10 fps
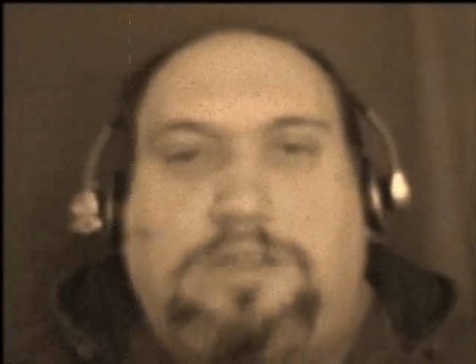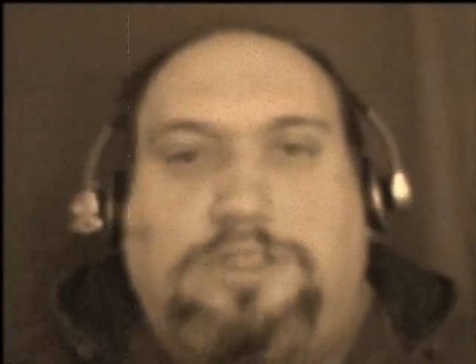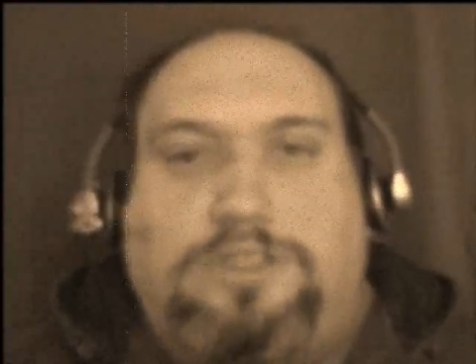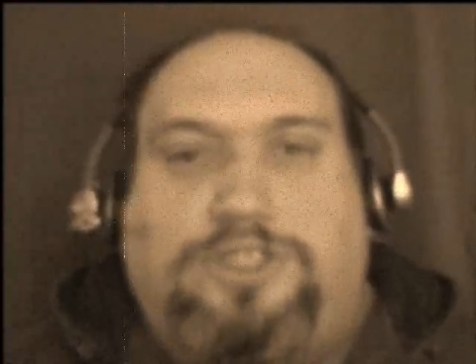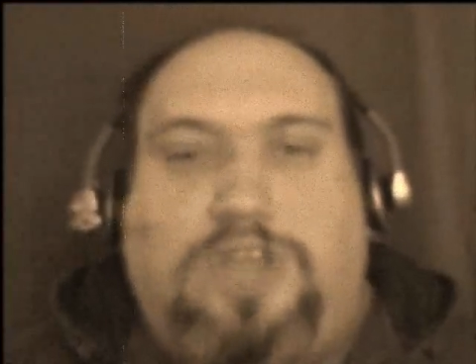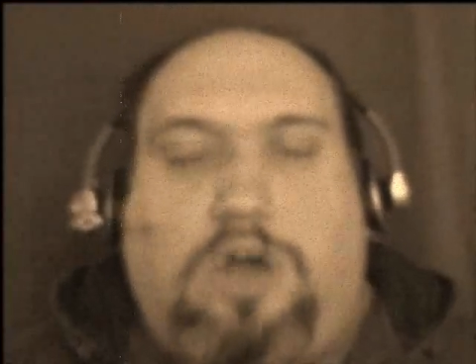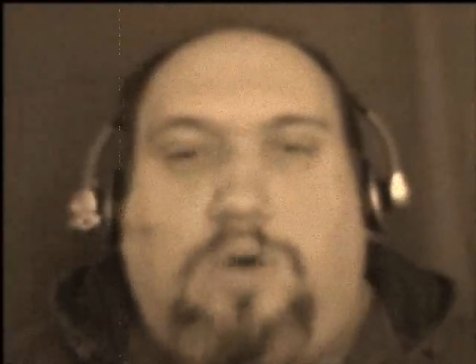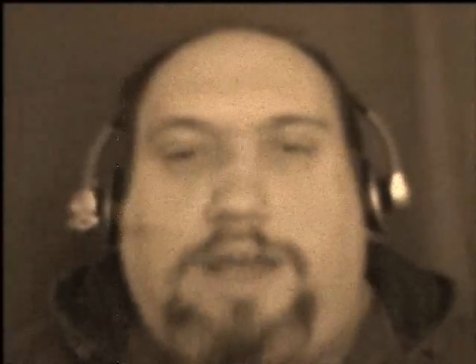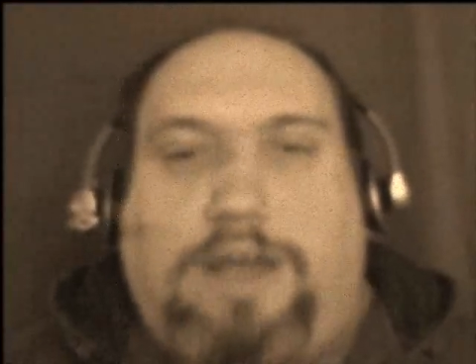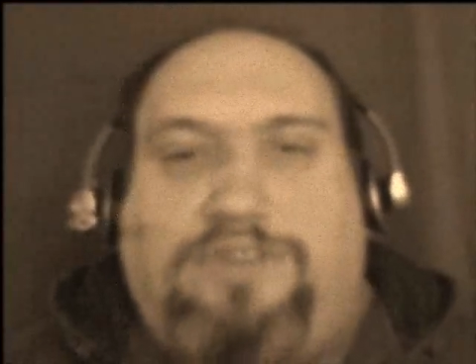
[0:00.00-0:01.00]

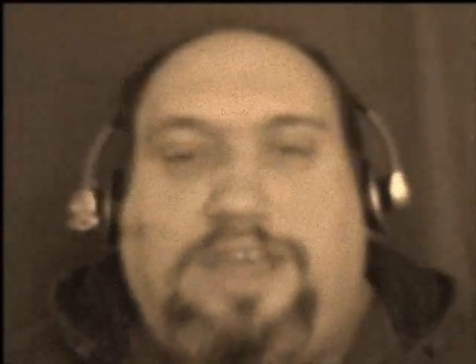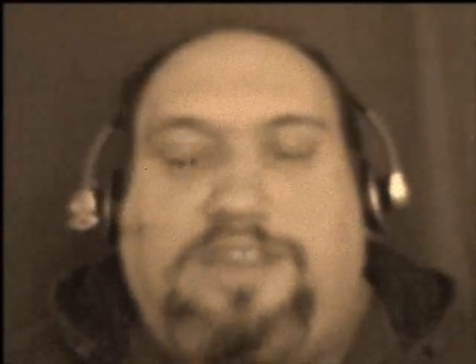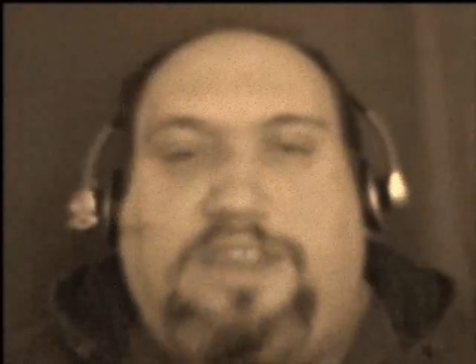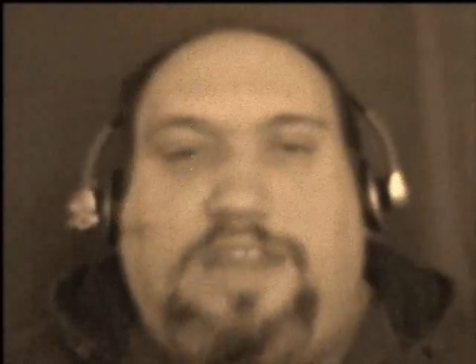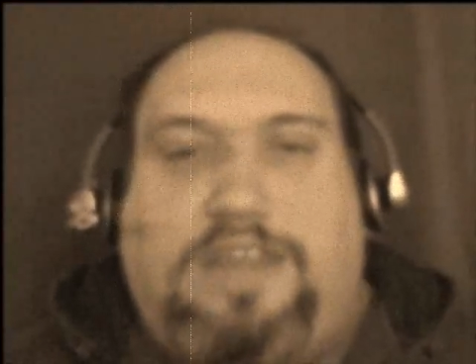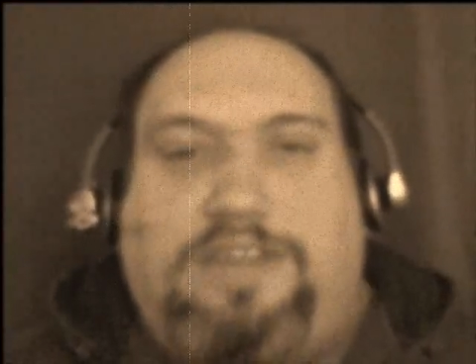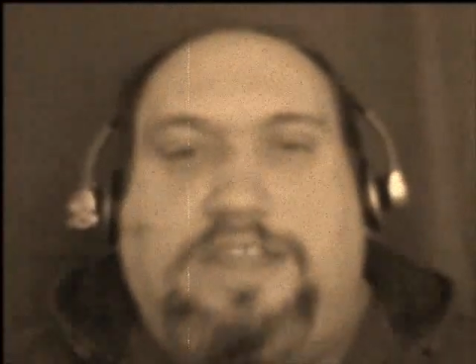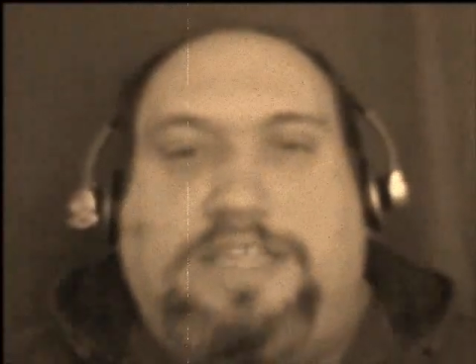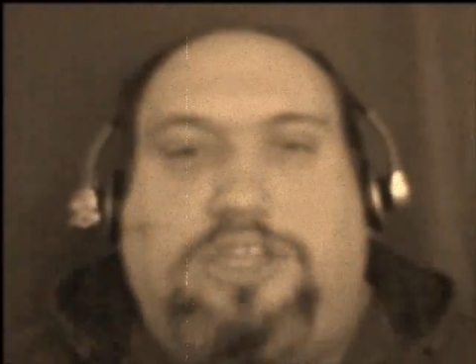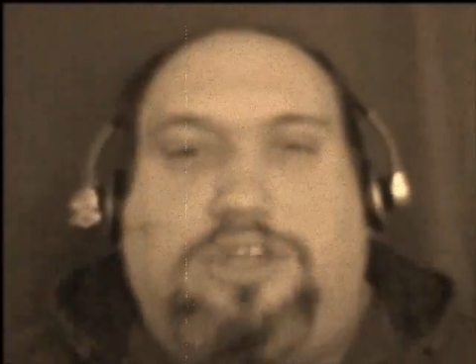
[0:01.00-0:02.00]
So I think
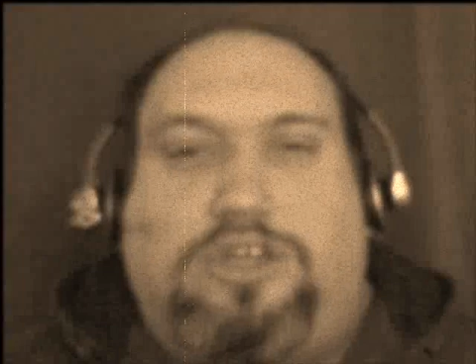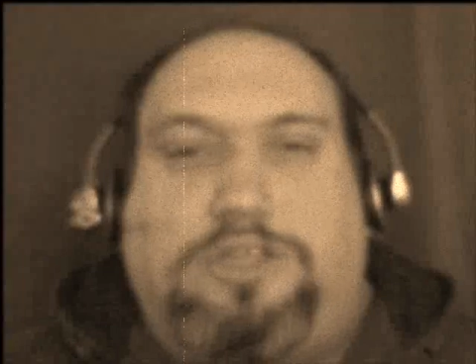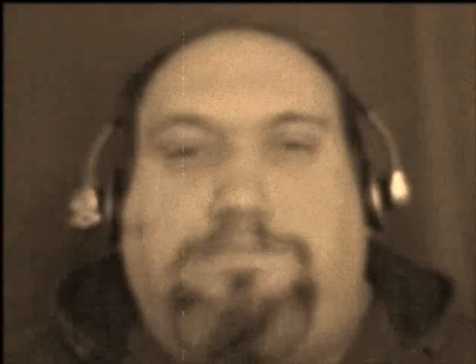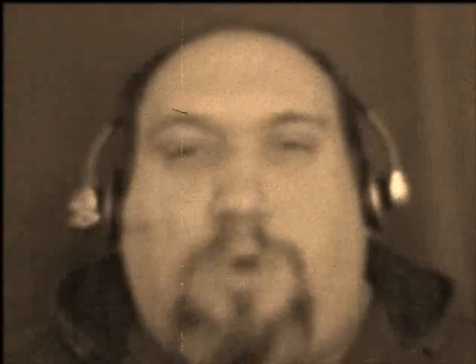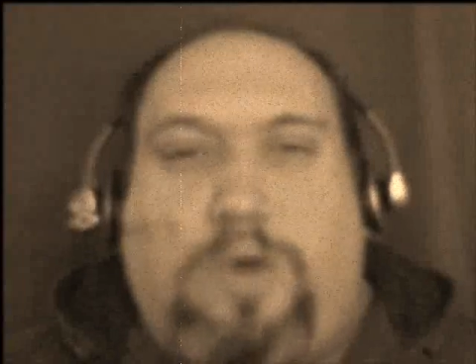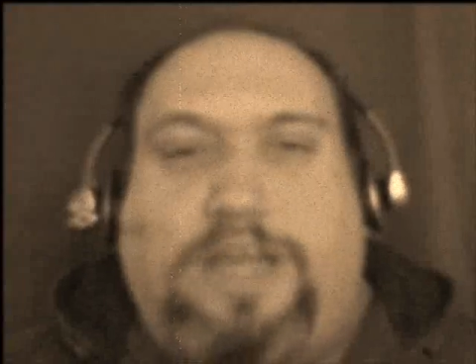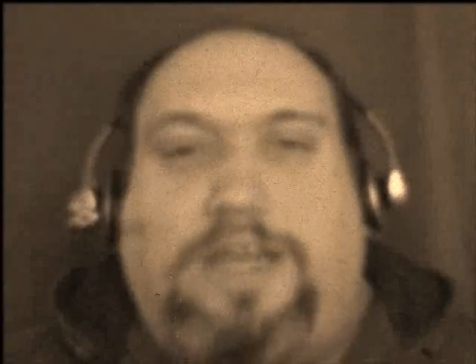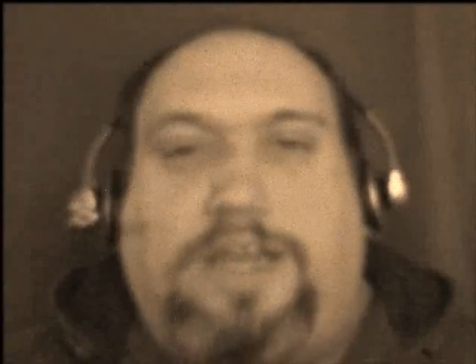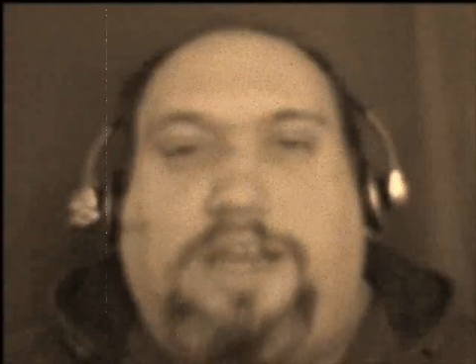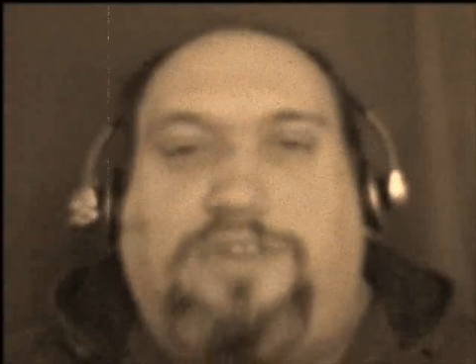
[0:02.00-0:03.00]
that's a good
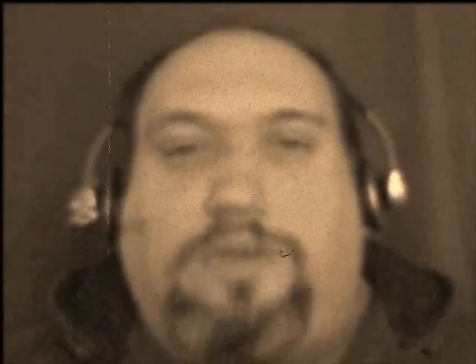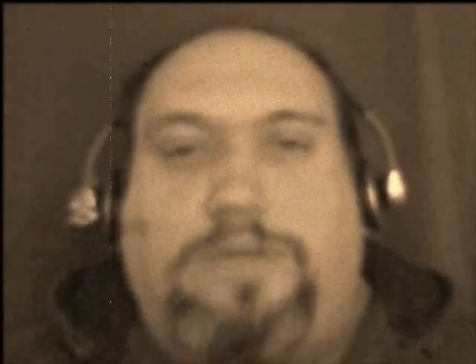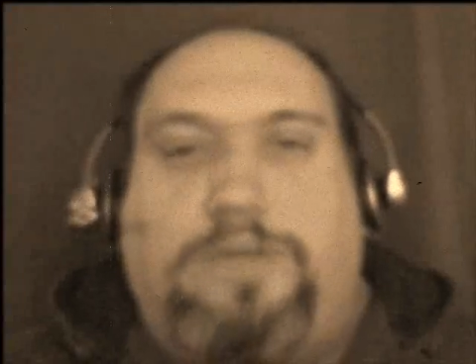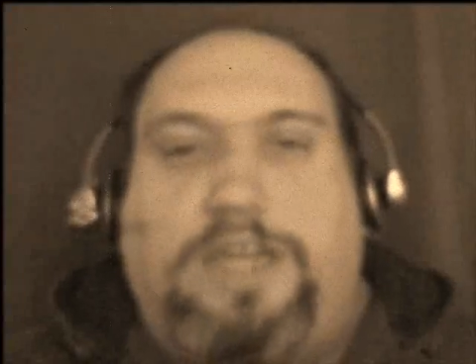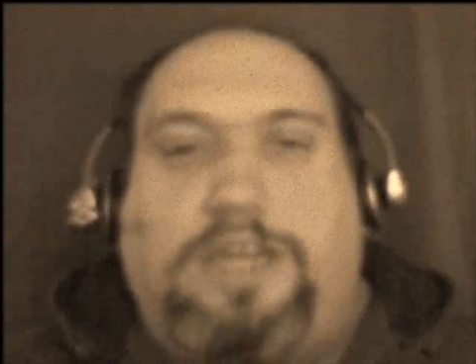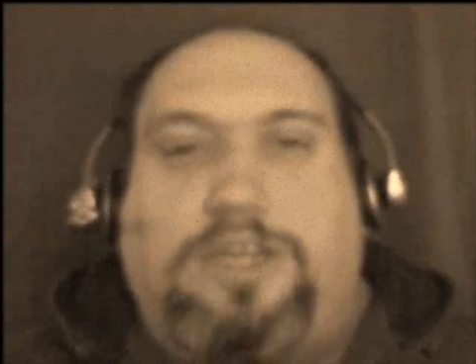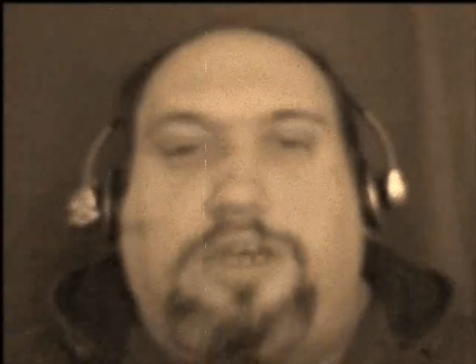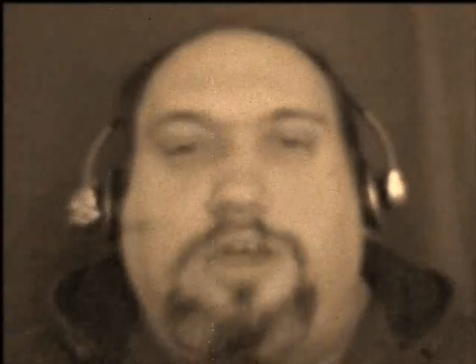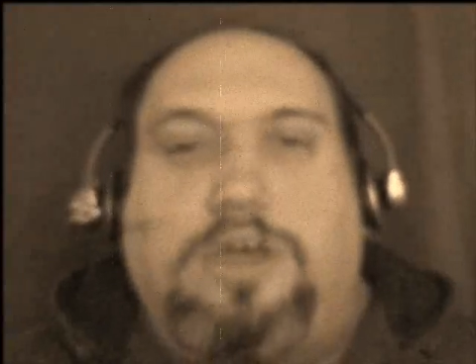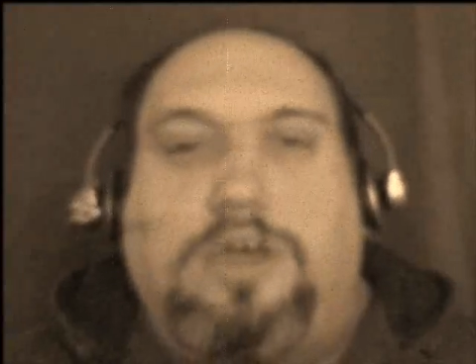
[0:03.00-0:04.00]
point, and I think
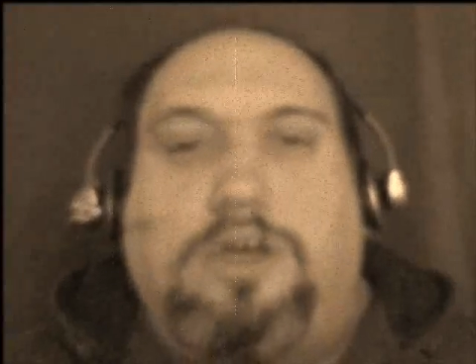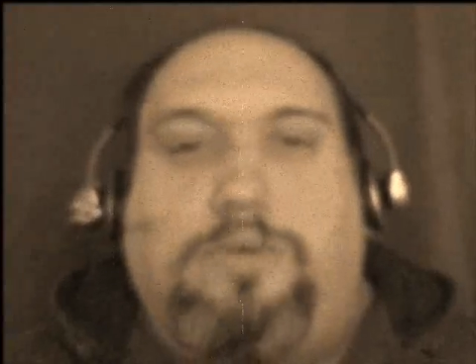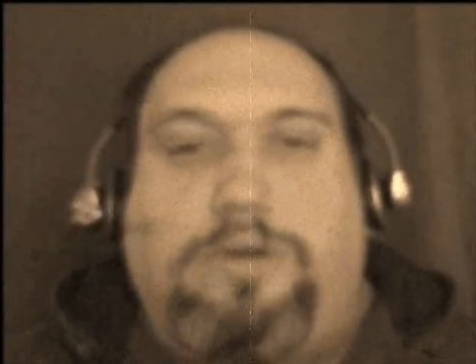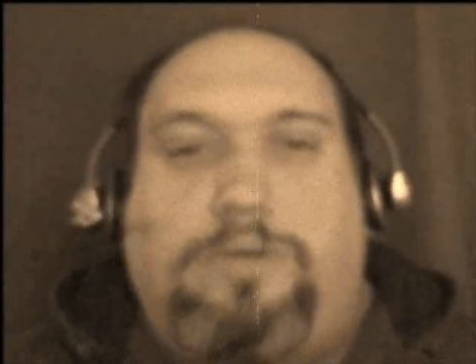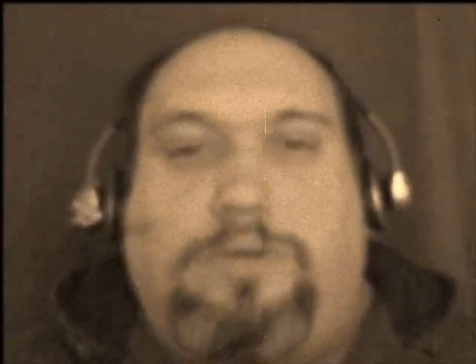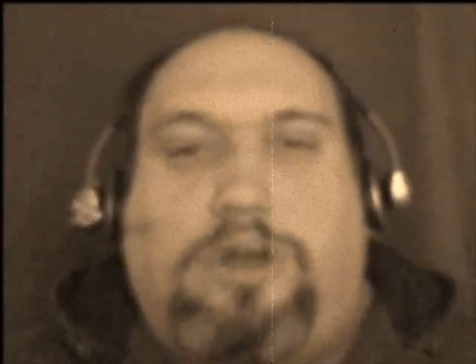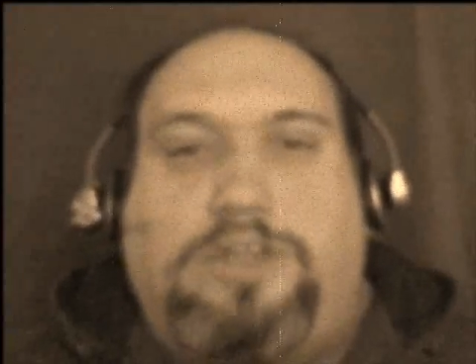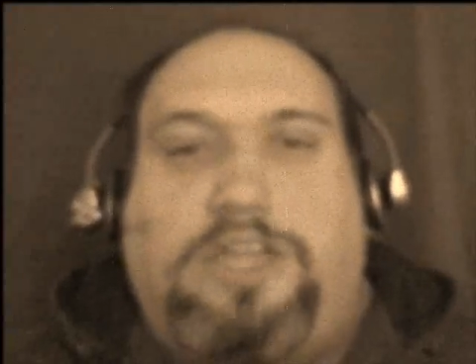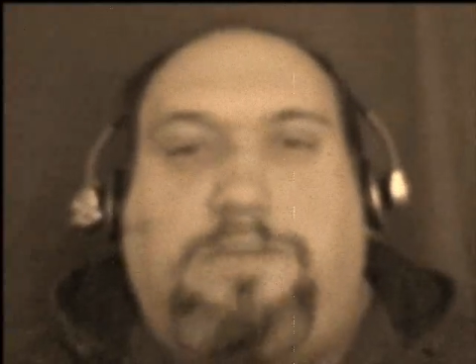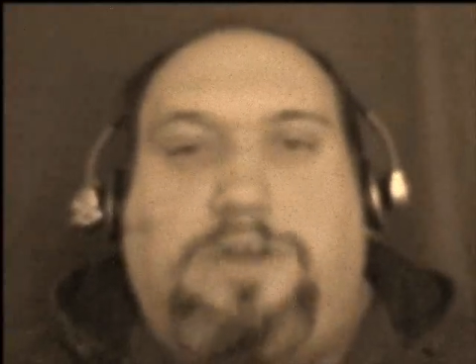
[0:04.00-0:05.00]
we all
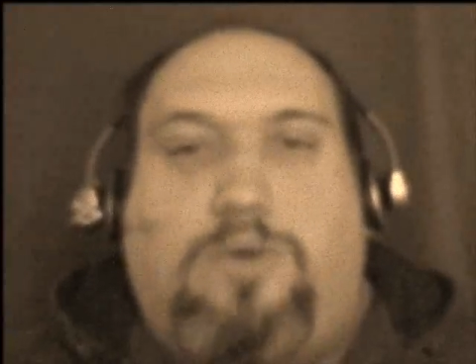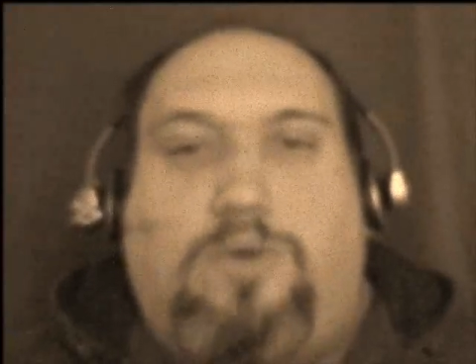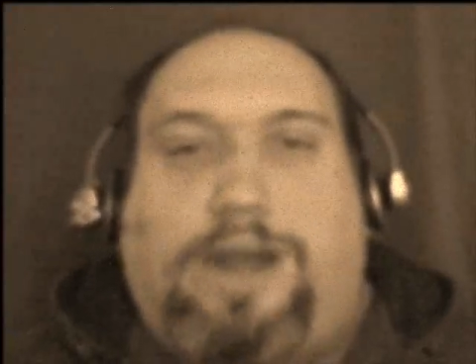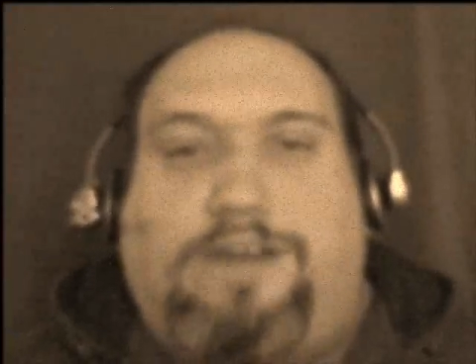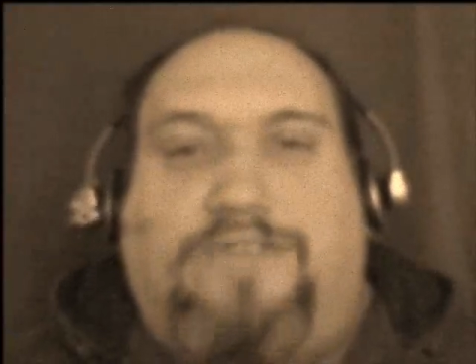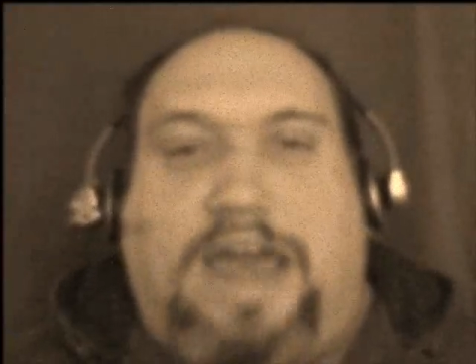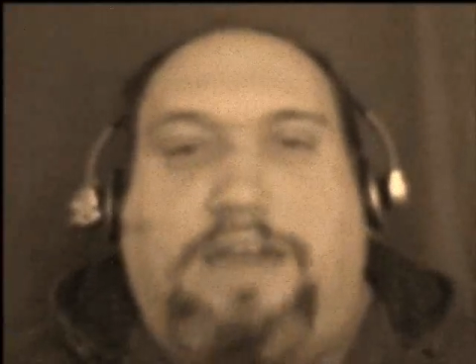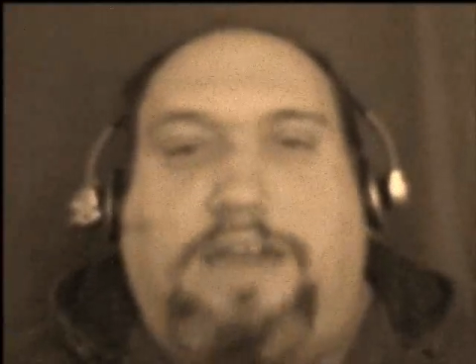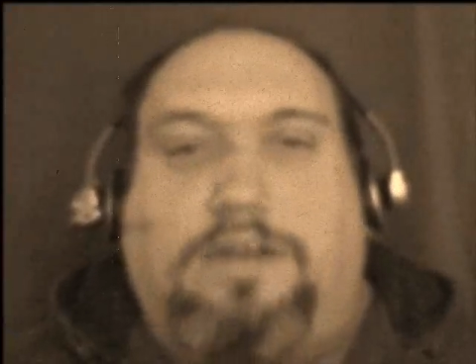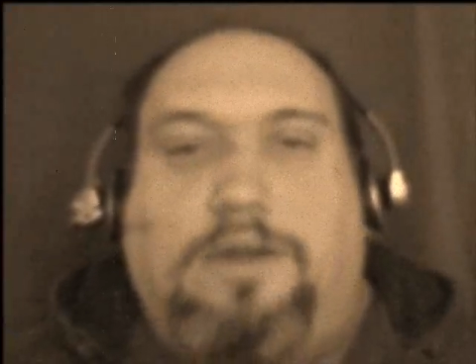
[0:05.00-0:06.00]
need to be aware of that.